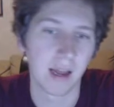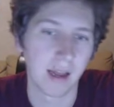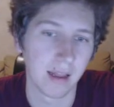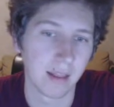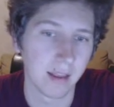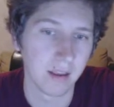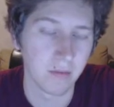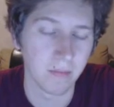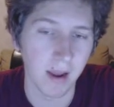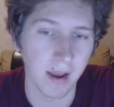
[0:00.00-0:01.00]
And then
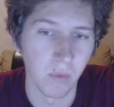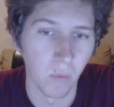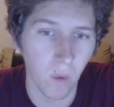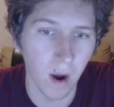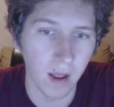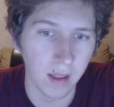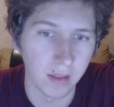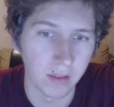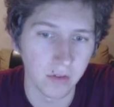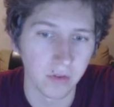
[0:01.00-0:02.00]
you're playing
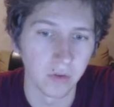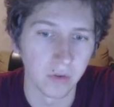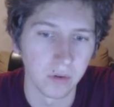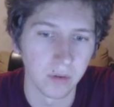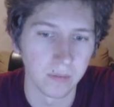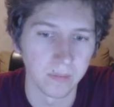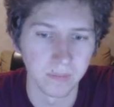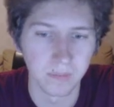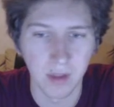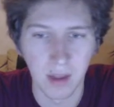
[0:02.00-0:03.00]
1 to,
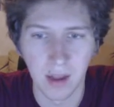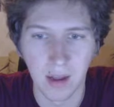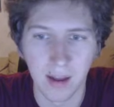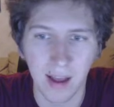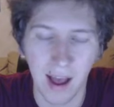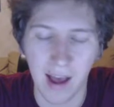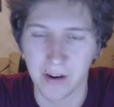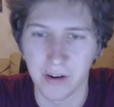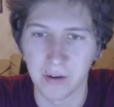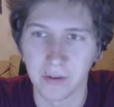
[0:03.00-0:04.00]
I
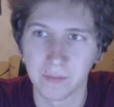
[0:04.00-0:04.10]
don't know.